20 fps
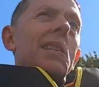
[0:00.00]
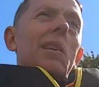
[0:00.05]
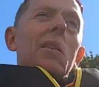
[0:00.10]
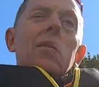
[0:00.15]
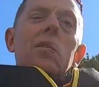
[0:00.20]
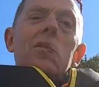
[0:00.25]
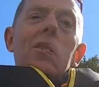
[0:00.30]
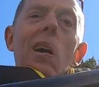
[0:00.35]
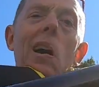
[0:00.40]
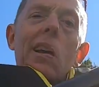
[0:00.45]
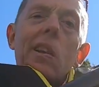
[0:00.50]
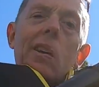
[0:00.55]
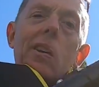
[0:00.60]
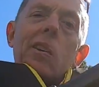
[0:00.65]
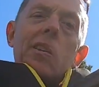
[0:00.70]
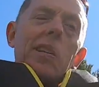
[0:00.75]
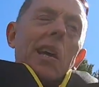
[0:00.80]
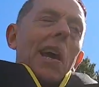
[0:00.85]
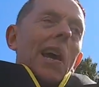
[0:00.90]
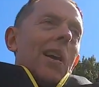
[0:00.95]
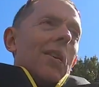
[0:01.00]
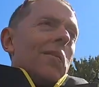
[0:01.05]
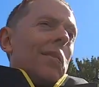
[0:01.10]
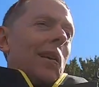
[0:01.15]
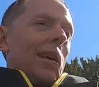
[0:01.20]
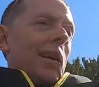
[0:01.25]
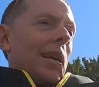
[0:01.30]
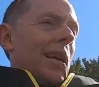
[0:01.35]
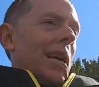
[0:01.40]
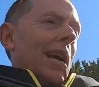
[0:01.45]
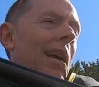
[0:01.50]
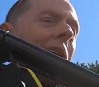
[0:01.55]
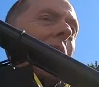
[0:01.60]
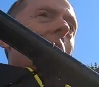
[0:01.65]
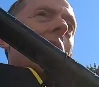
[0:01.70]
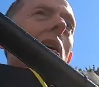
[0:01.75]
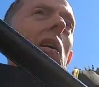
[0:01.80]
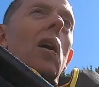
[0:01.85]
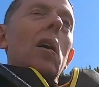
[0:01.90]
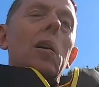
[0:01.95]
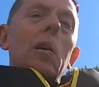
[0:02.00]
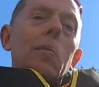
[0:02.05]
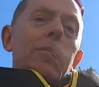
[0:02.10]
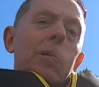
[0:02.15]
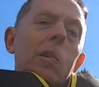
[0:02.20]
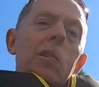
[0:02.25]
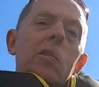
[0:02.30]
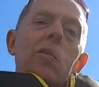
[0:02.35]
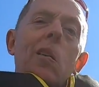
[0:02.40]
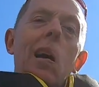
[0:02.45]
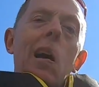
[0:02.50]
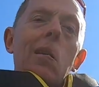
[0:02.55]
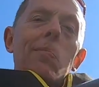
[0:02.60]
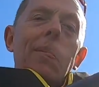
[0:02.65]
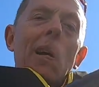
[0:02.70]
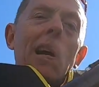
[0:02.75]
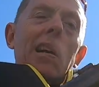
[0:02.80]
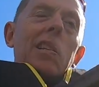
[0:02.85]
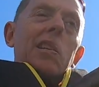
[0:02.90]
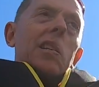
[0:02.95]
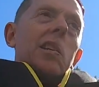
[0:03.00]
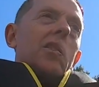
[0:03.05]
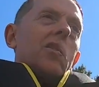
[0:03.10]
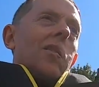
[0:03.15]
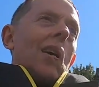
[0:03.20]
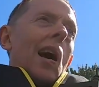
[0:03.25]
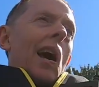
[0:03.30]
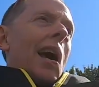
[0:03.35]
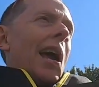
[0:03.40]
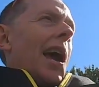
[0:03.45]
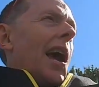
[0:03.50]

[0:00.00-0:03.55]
So we'll try those out. Got a couple of dry bags to try